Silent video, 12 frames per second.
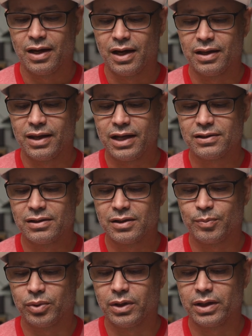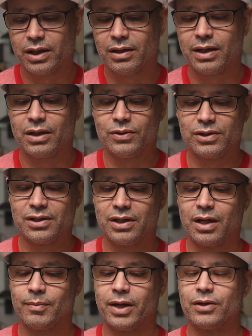And that's this plugin that you
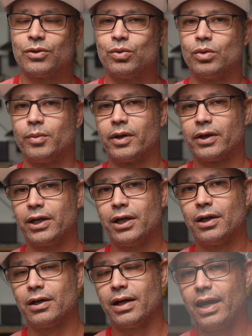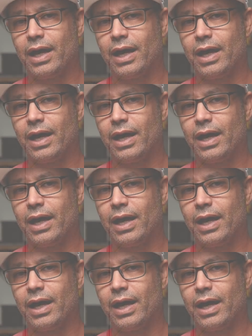see on my toolbar here,